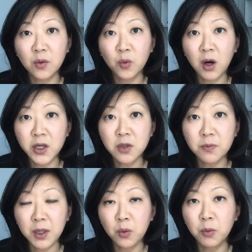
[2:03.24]
will also
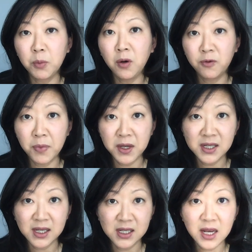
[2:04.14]
be removed from the
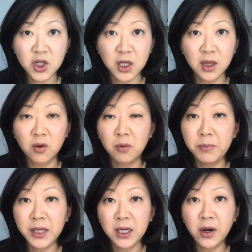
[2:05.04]
succession. There will
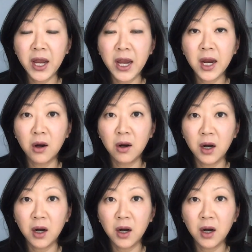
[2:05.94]
be no heir.